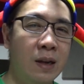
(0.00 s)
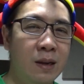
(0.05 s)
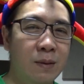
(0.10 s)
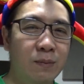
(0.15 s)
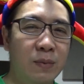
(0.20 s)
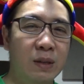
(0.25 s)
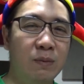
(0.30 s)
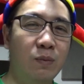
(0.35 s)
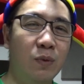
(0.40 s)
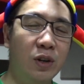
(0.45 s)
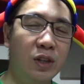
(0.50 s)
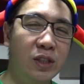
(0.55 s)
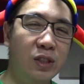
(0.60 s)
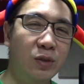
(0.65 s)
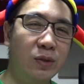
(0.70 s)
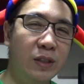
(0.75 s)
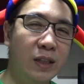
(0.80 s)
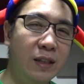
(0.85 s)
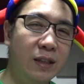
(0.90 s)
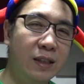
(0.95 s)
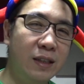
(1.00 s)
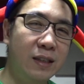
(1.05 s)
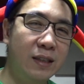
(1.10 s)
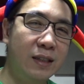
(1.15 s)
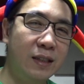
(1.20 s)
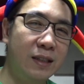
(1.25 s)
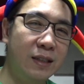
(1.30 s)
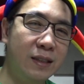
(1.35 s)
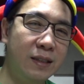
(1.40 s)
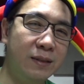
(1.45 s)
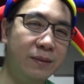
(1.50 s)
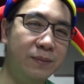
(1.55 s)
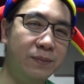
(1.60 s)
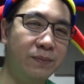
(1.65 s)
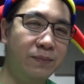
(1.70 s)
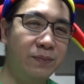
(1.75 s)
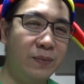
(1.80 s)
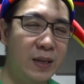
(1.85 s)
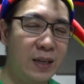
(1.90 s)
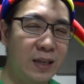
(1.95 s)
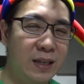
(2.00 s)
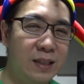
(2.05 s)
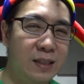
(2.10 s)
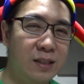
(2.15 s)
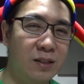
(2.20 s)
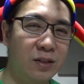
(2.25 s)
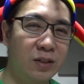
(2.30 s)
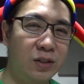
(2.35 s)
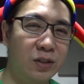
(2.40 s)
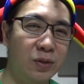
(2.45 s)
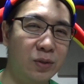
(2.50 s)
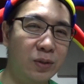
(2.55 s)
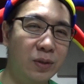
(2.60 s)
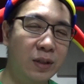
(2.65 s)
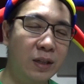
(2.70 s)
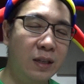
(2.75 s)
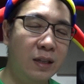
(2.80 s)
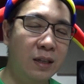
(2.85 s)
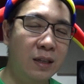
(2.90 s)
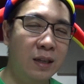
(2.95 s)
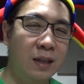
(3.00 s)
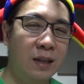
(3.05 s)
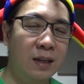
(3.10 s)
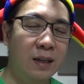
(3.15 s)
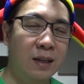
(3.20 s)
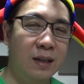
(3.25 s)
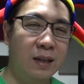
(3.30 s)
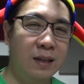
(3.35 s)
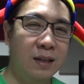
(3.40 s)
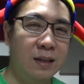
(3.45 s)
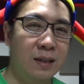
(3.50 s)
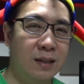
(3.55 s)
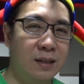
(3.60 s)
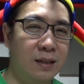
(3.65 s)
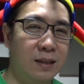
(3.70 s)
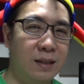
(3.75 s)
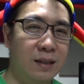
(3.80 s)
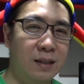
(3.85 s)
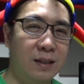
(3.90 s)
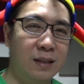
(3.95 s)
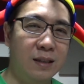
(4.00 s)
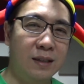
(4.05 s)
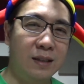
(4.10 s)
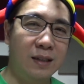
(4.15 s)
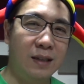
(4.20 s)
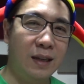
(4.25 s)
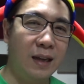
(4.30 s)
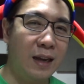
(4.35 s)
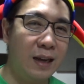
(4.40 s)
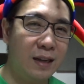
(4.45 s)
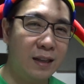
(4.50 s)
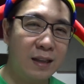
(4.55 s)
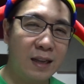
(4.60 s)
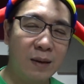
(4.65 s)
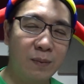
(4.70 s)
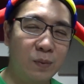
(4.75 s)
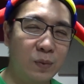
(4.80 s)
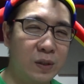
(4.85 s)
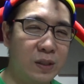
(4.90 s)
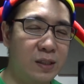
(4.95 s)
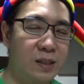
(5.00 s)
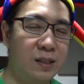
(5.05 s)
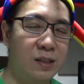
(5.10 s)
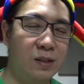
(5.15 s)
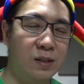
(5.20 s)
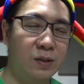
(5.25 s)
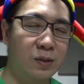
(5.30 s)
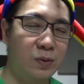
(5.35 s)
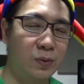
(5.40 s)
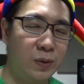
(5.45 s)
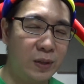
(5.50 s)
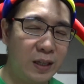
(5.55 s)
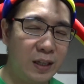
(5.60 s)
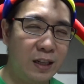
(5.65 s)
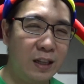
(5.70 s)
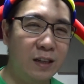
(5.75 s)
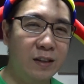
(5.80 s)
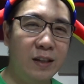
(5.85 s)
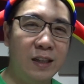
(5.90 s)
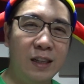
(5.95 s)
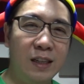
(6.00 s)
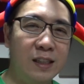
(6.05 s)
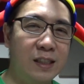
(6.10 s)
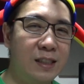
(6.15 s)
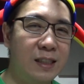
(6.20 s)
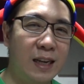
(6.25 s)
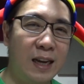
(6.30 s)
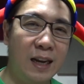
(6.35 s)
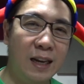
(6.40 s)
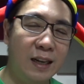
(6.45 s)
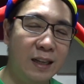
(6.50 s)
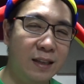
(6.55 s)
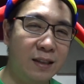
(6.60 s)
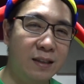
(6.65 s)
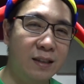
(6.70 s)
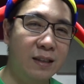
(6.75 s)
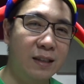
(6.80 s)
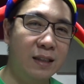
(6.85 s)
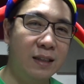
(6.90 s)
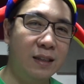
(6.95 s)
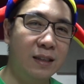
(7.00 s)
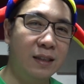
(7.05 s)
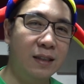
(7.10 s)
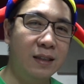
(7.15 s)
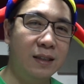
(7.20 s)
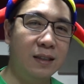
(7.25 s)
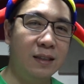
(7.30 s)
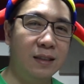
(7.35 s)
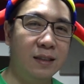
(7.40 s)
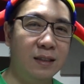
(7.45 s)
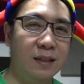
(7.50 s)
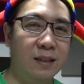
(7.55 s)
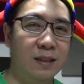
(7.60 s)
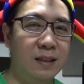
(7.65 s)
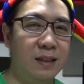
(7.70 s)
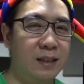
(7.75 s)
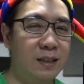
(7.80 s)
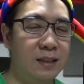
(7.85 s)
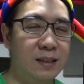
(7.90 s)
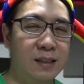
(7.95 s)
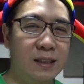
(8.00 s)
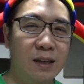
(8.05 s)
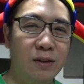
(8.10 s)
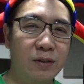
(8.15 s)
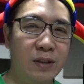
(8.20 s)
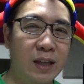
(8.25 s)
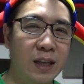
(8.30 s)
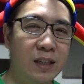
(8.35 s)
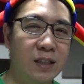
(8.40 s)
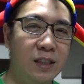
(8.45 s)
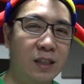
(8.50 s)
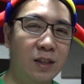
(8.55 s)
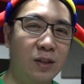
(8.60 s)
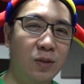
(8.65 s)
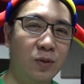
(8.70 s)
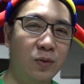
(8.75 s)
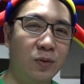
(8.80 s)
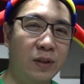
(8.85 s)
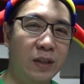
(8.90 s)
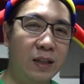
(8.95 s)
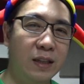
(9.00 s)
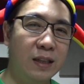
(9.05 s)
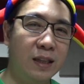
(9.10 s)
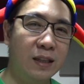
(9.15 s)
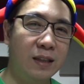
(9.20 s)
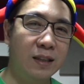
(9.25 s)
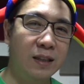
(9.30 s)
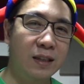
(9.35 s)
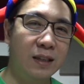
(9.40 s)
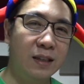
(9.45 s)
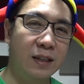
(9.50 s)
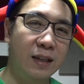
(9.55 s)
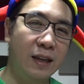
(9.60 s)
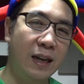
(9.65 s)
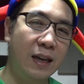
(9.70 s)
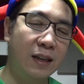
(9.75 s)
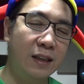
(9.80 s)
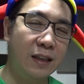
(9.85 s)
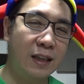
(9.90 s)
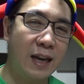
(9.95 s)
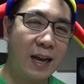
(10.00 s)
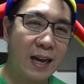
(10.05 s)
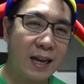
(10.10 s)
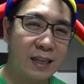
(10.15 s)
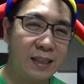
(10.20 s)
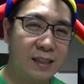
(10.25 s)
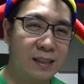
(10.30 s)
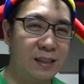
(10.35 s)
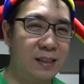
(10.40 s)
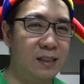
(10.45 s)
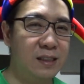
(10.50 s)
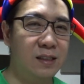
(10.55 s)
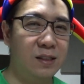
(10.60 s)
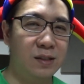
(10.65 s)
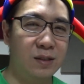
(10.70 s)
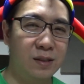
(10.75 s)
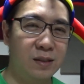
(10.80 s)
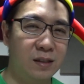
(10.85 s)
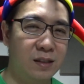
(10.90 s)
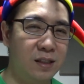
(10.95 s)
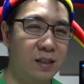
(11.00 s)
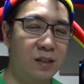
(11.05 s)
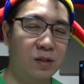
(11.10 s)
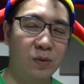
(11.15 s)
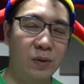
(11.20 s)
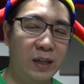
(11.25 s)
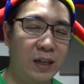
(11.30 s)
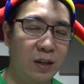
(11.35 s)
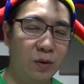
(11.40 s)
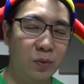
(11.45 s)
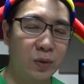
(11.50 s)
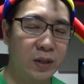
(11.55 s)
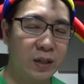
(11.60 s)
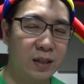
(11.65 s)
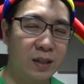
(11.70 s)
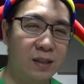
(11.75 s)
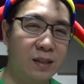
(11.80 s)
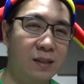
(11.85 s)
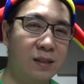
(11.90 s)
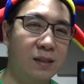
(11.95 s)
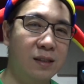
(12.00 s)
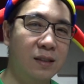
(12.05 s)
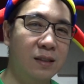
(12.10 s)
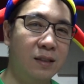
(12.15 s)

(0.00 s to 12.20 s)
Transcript: But more so than the bass control, the Hegel amp was really silent, and the sound engine 2 thing that the Hegel has is just really works.